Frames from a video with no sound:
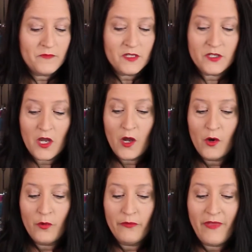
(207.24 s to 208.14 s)

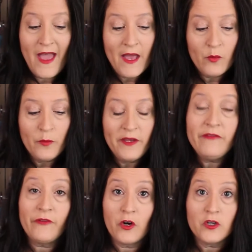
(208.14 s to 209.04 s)
So that will be
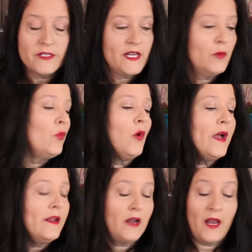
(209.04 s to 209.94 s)
first. And
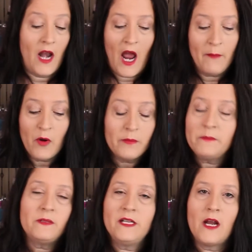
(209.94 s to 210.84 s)
I'm
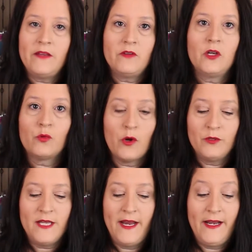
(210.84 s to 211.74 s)
probably not even going to
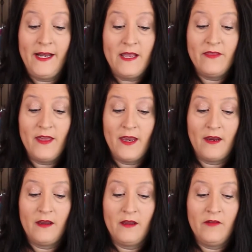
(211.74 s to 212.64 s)
rotate
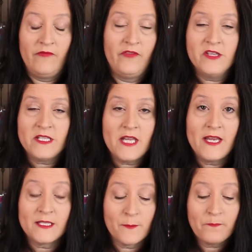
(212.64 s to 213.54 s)
anything. If this
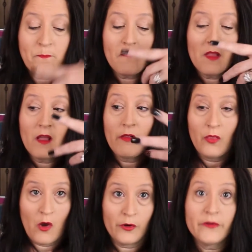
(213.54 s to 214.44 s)
takes
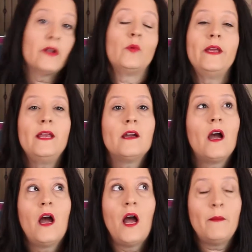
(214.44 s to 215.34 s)
longer than a week,
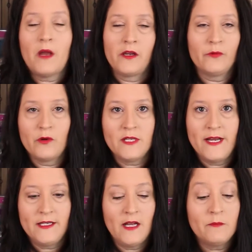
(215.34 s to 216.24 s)
I'm not going to
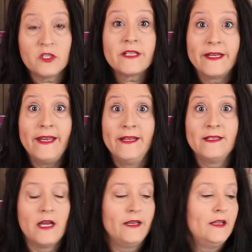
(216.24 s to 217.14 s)
rotate it. I'm just going to get it done.